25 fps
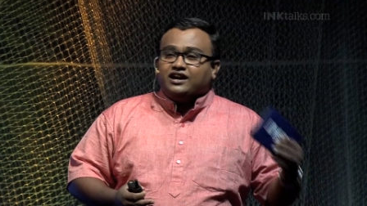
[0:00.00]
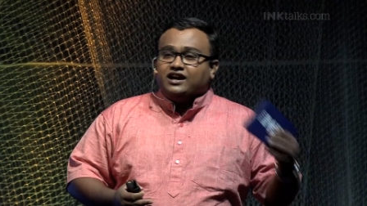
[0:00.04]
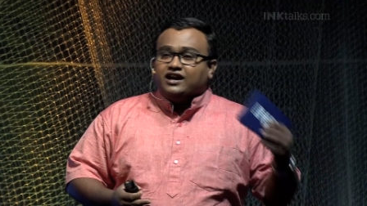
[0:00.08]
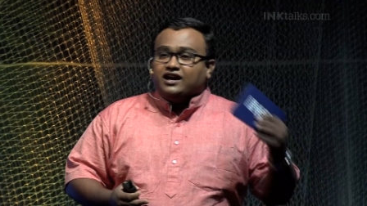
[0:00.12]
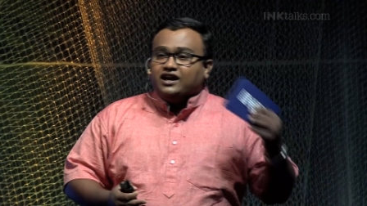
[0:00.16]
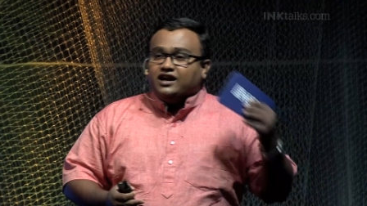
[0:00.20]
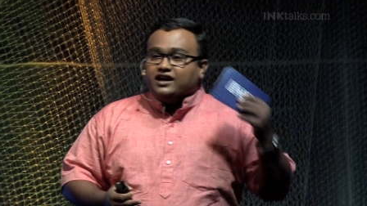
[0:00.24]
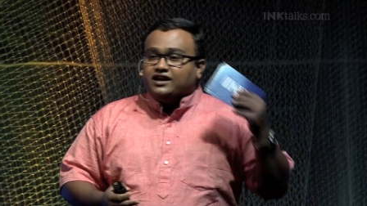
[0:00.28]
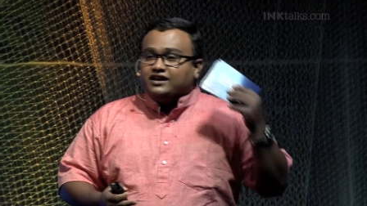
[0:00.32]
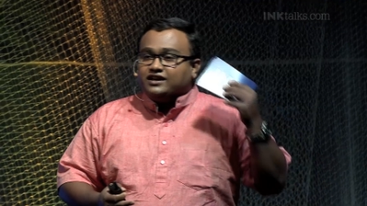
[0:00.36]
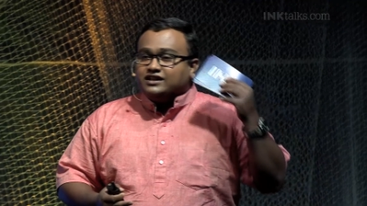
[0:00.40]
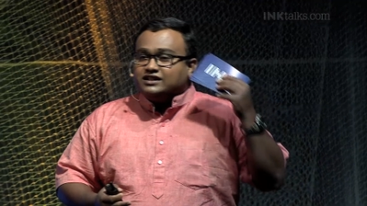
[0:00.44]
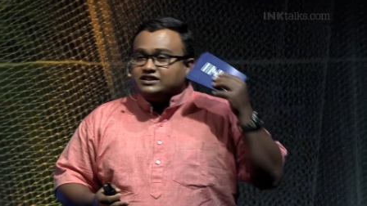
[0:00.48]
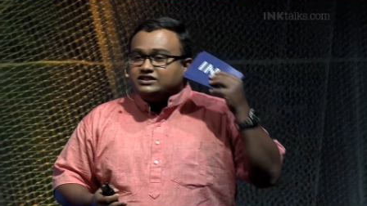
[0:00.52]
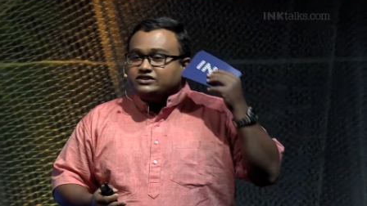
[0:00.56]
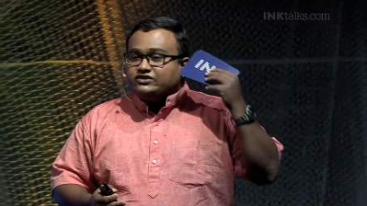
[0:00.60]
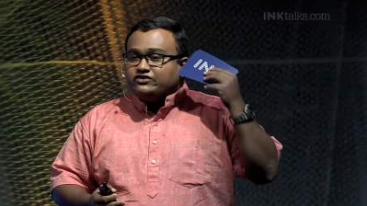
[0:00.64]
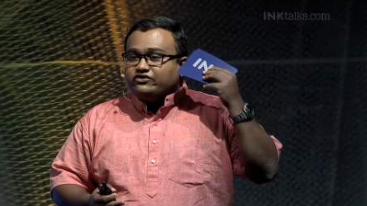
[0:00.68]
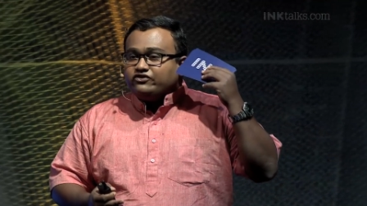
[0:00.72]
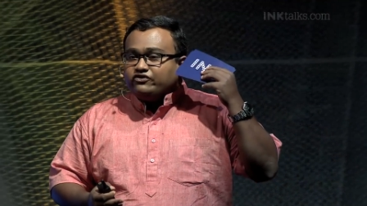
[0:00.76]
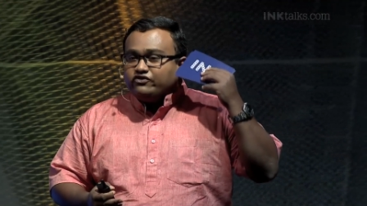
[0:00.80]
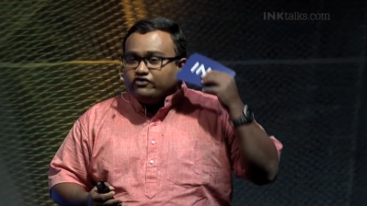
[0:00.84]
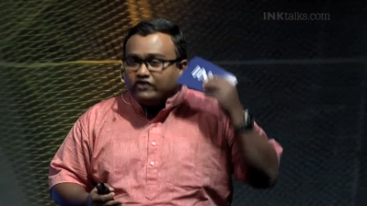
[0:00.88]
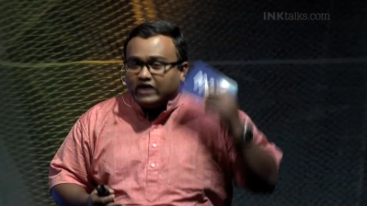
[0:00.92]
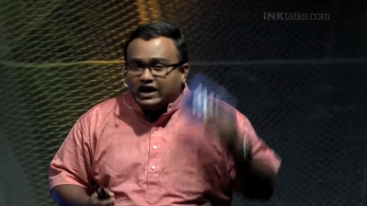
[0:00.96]
it is
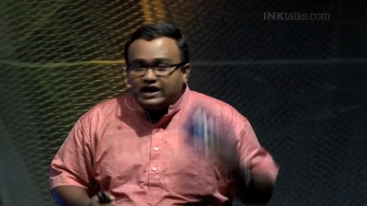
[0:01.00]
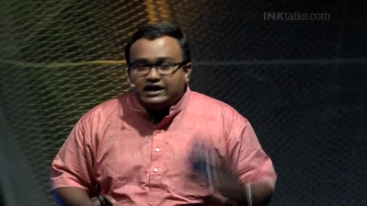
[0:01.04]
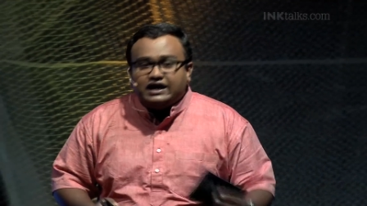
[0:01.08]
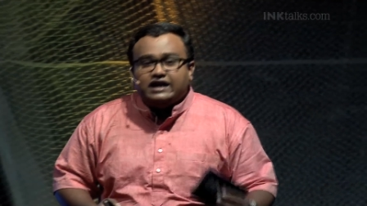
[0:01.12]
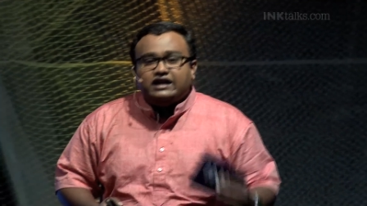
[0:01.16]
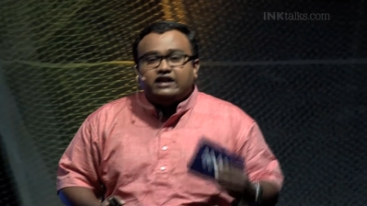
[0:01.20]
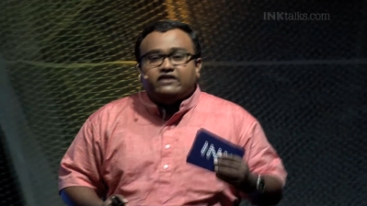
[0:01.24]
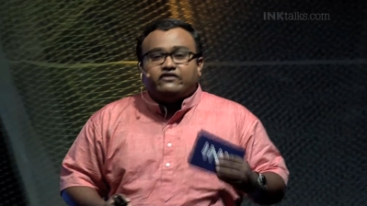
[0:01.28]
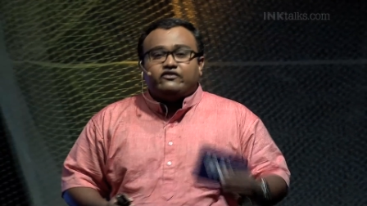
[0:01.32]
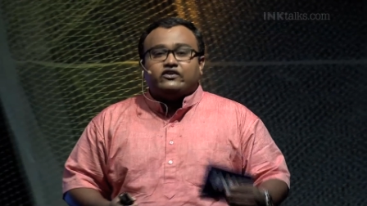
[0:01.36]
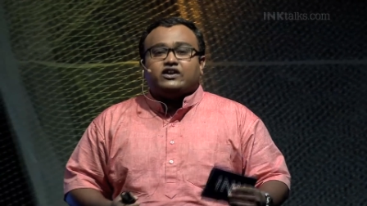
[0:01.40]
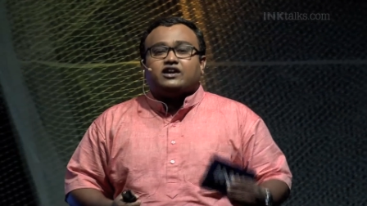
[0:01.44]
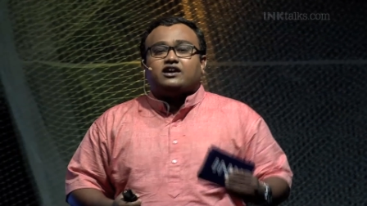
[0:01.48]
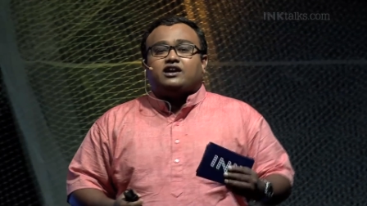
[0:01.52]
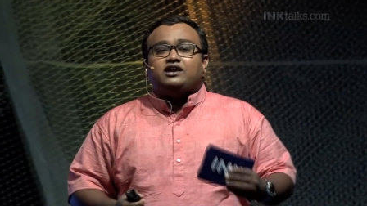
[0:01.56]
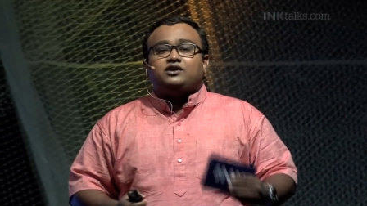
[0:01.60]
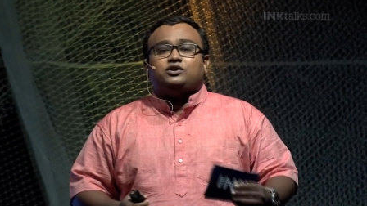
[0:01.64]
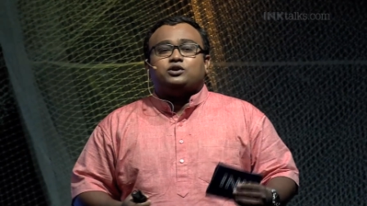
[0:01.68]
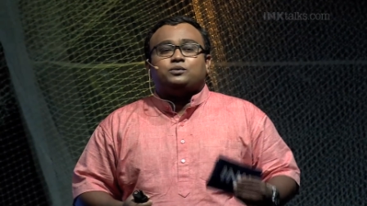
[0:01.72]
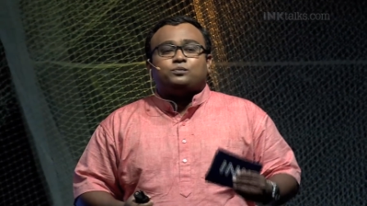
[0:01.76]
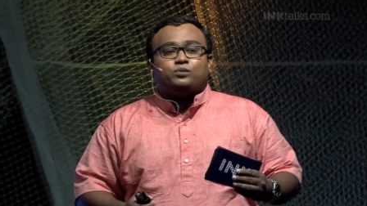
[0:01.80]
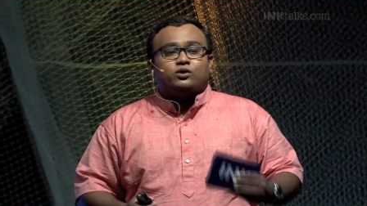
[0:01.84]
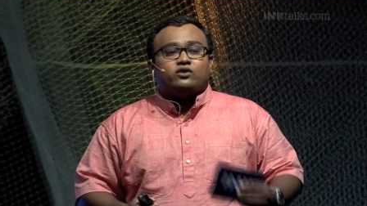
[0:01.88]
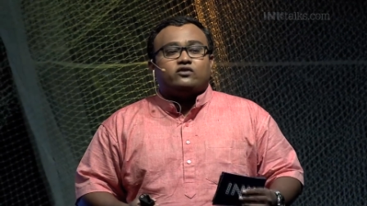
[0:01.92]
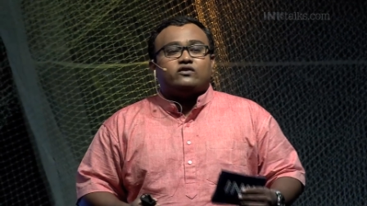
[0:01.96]
very difficult
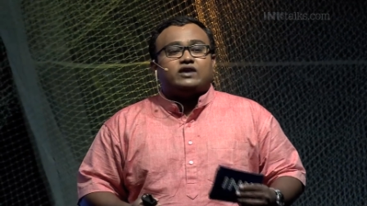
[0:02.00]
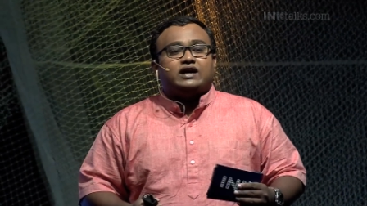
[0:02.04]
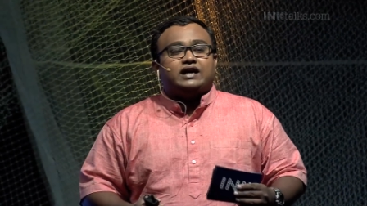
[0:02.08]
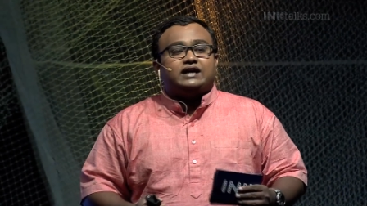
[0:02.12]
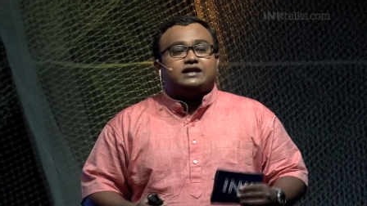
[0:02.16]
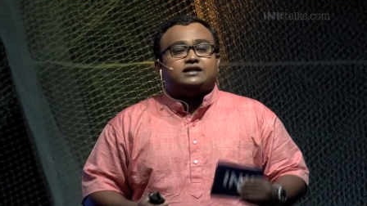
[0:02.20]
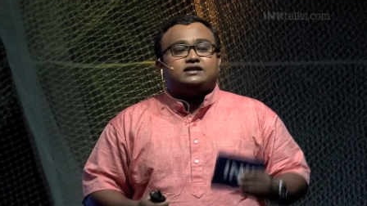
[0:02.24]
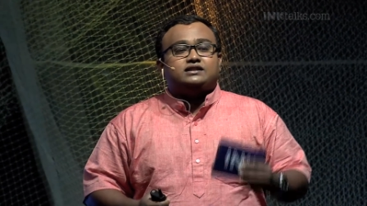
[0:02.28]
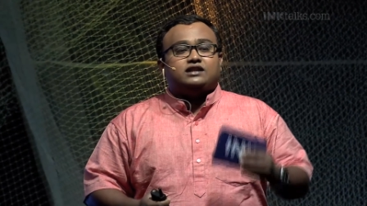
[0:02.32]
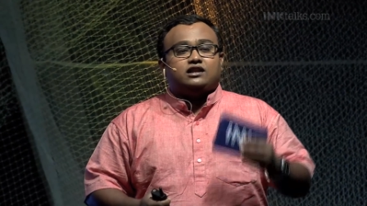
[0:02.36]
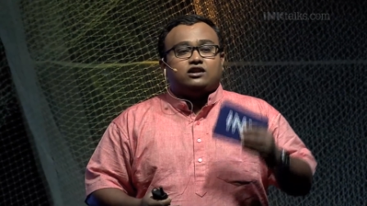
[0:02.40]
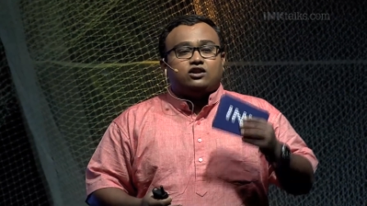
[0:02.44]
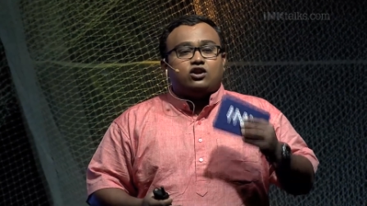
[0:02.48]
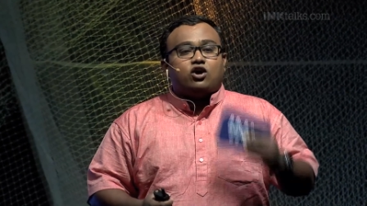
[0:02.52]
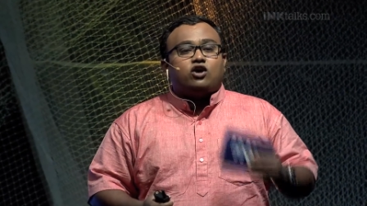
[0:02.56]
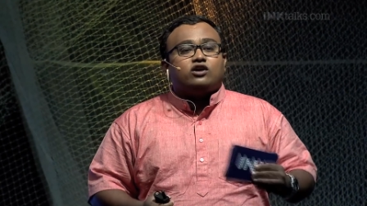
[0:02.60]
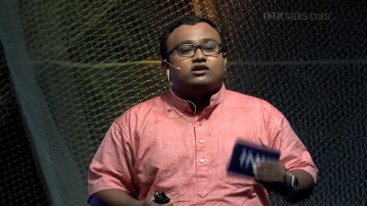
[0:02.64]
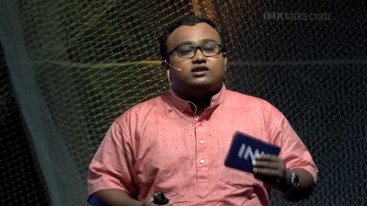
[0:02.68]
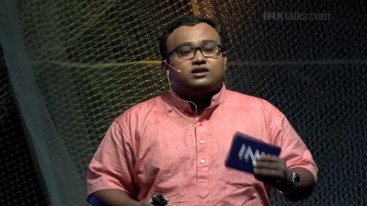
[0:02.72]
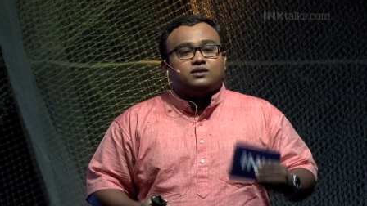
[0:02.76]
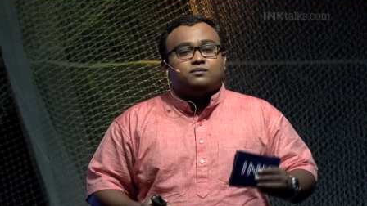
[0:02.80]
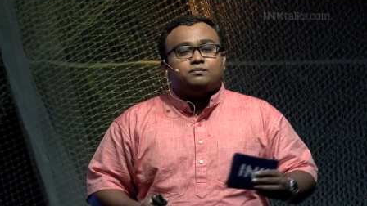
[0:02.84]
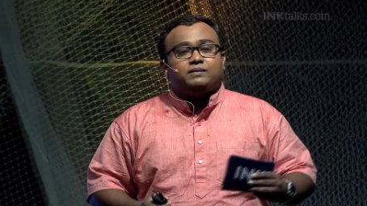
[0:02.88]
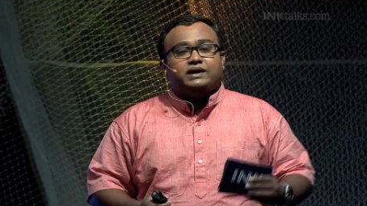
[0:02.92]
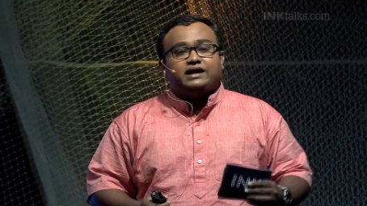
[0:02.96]
to provide the
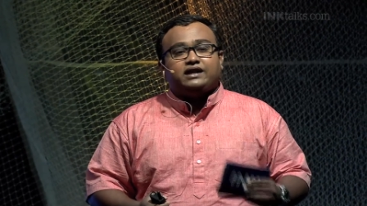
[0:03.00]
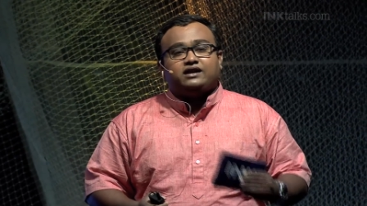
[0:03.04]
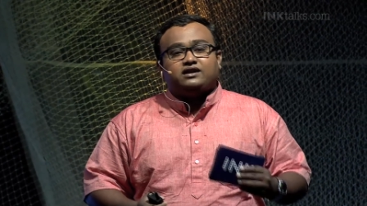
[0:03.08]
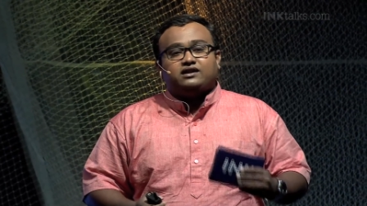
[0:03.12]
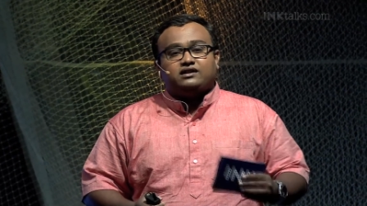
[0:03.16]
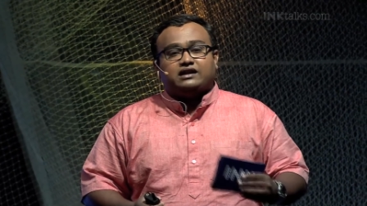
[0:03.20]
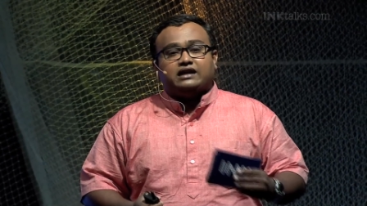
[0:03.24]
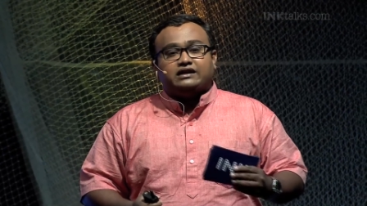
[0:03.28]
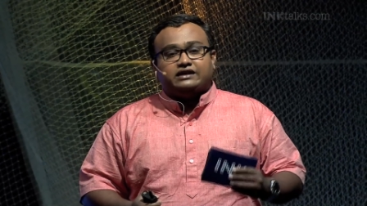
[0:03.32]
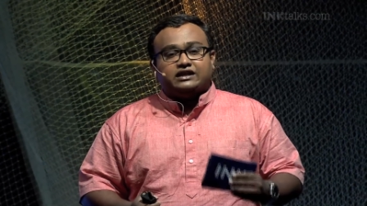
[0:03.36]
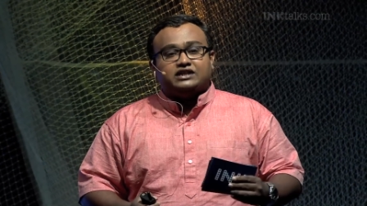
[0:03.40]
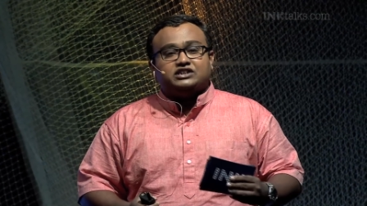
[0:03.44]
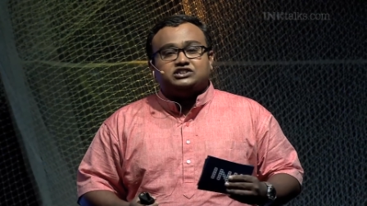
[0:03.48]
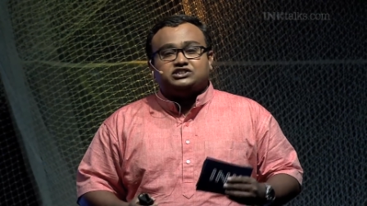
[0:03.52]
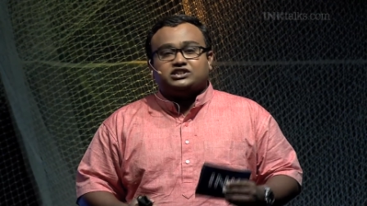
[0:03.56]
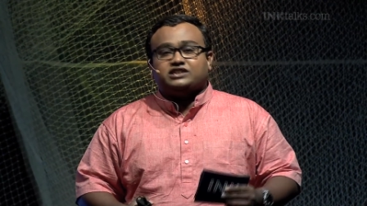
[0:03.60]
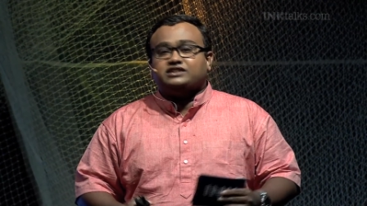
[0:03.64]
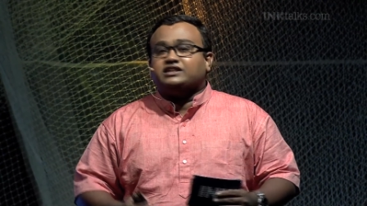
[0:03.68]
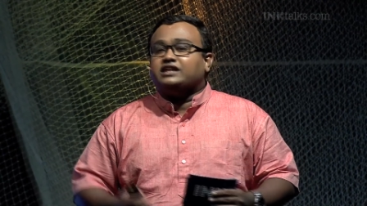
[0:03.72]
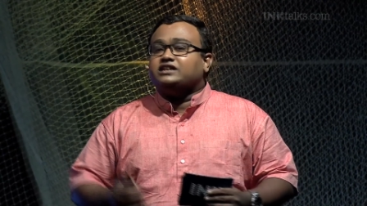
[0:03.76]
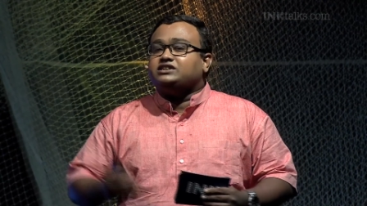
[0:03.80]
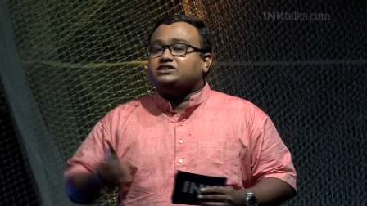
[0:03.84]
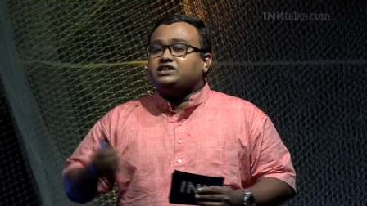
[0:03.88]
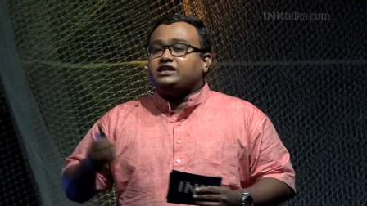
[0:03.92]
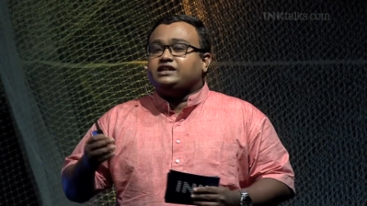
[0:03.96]
long-term medical attention
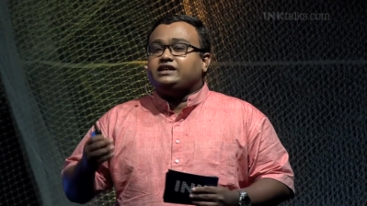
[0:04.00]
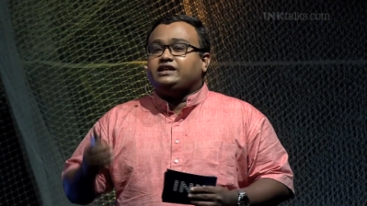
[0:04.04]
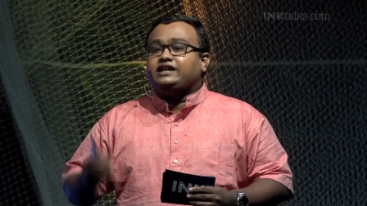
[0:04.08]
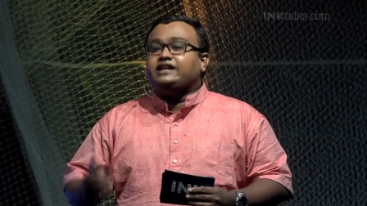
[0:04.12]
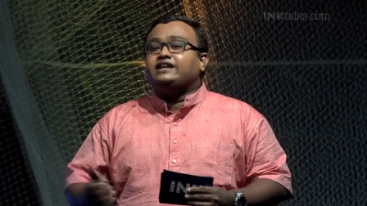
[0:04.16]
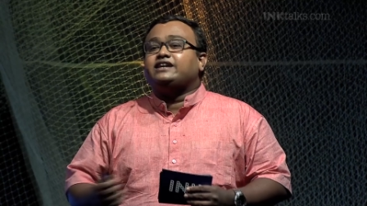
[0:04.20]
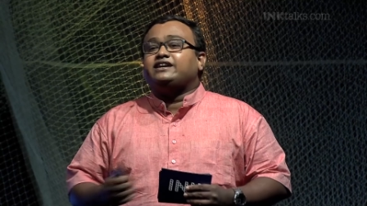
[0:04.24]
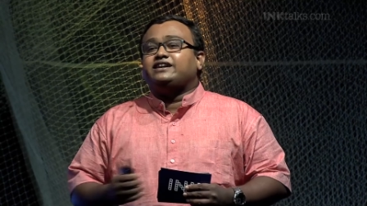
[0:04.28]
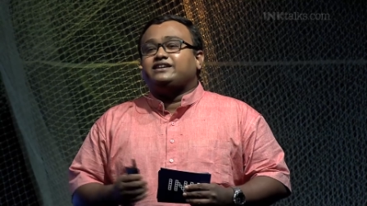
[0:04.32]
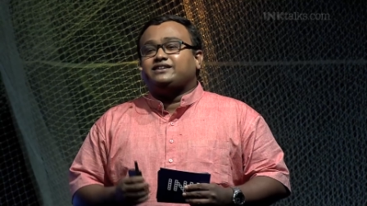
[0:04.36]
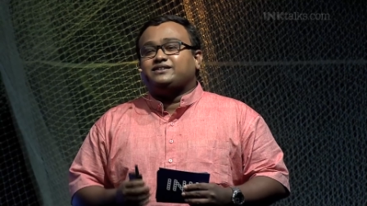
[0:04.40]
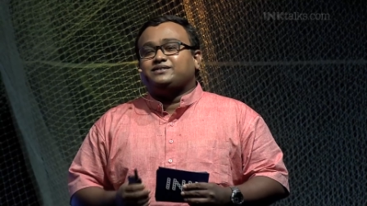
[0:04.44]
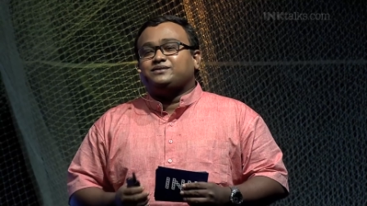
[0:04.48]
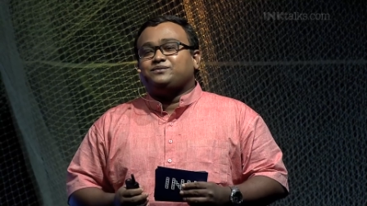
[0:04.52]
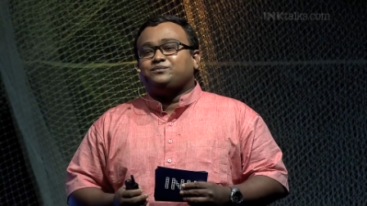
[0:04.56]
that she needed.